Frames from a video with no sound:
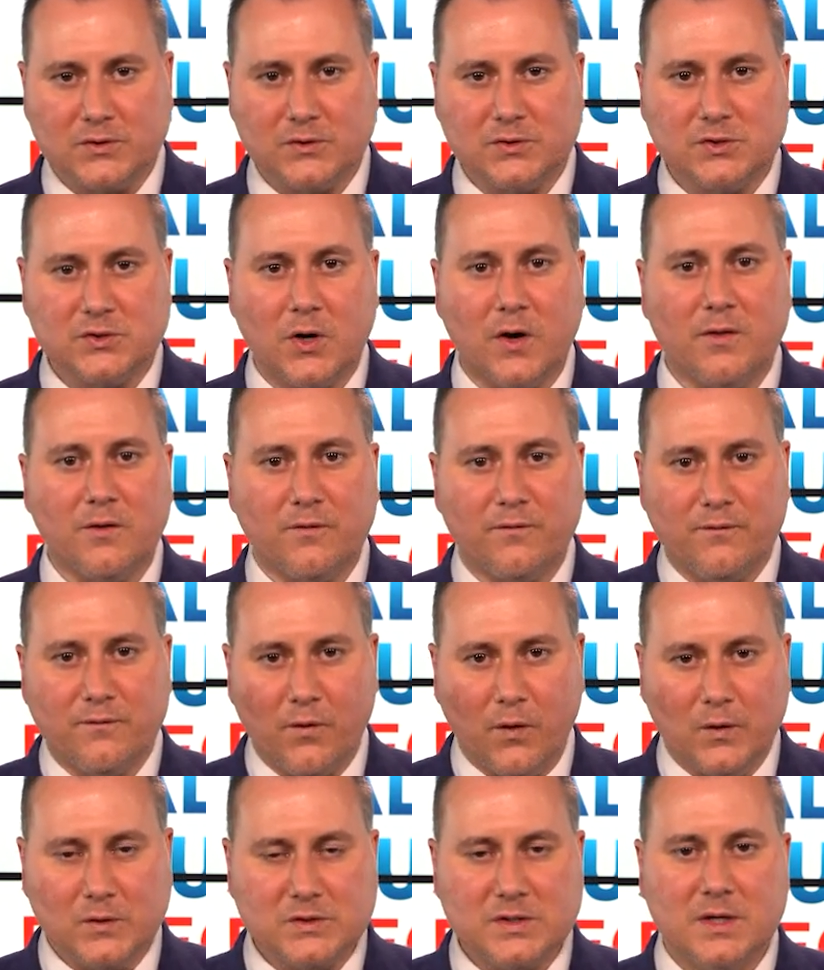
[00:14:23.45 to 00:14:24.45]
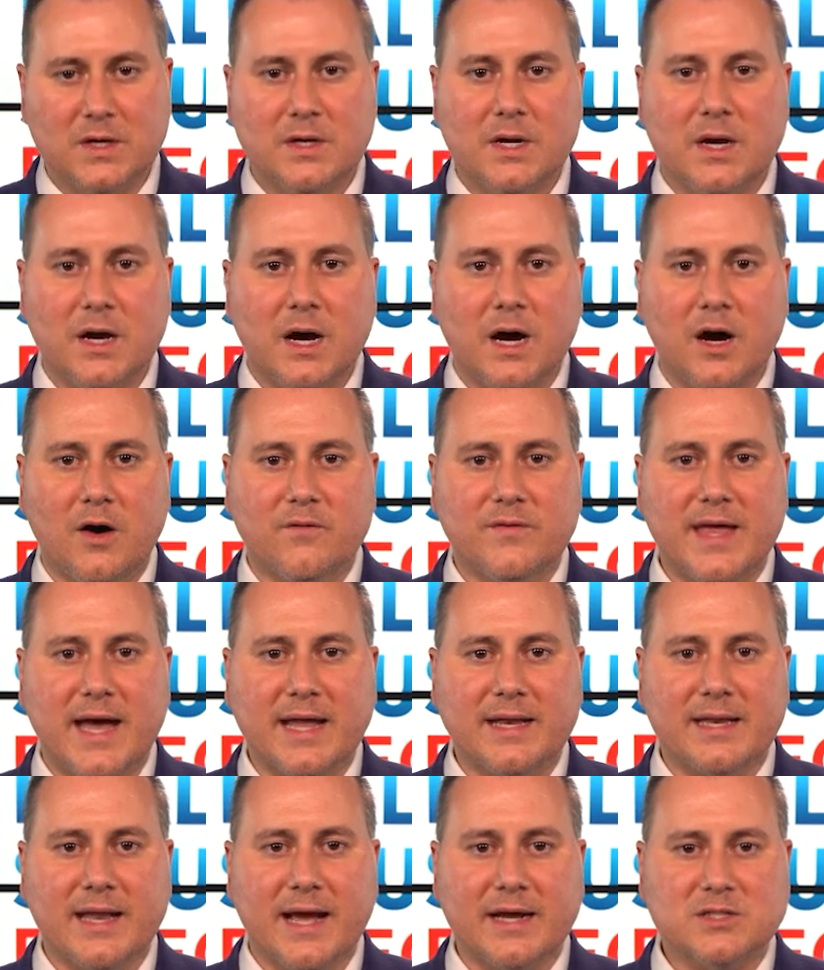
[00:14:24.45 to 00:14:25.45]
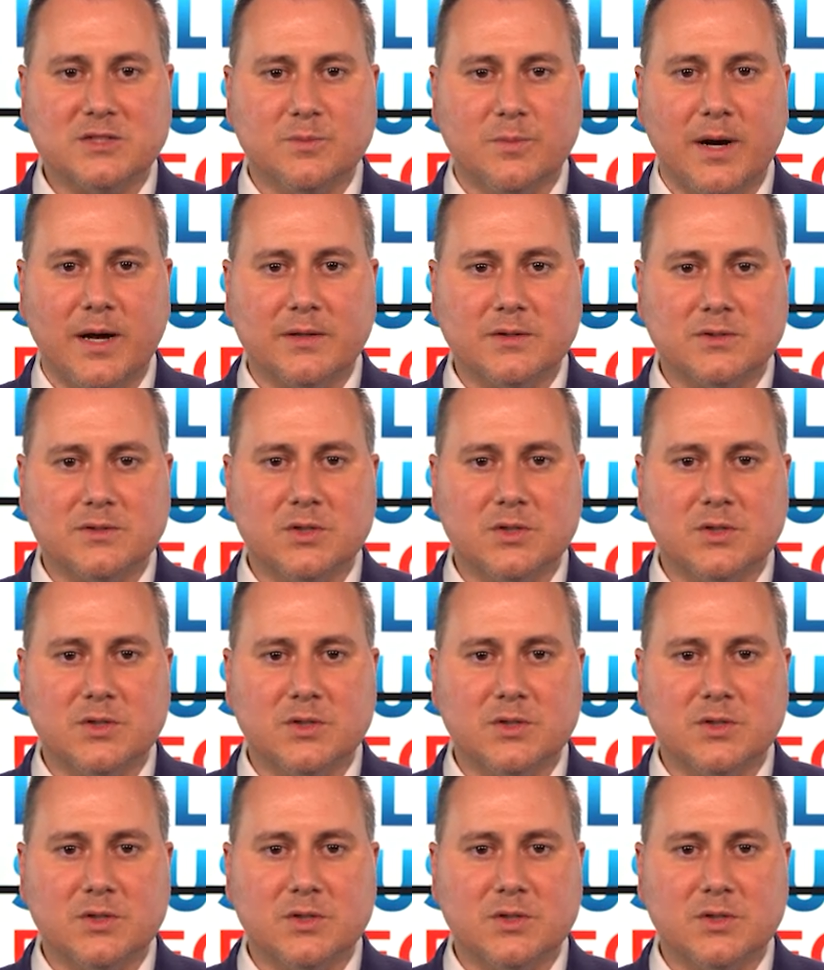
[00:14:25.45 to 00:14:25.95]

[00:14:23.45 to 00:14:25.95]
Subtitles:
It'll start on the 1st of that next month.